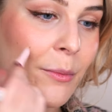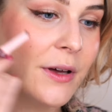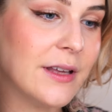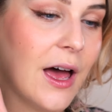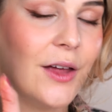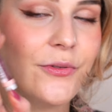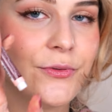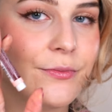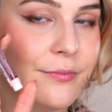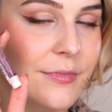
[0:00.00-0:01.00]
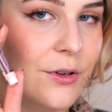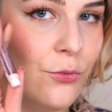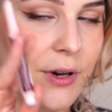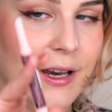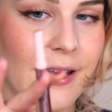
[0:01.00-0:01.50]
but I've
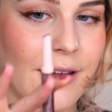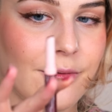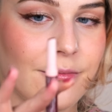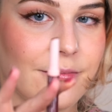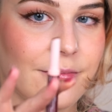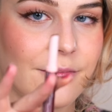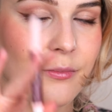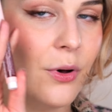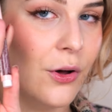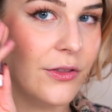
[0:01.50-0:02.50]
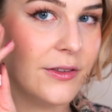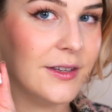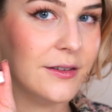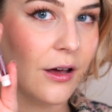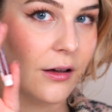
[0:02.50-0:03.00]
really bought
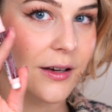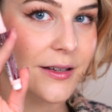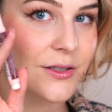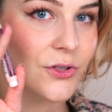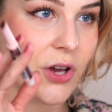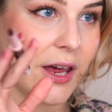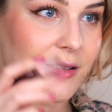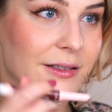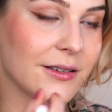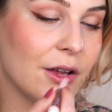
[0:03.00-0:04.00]
the darkest shade.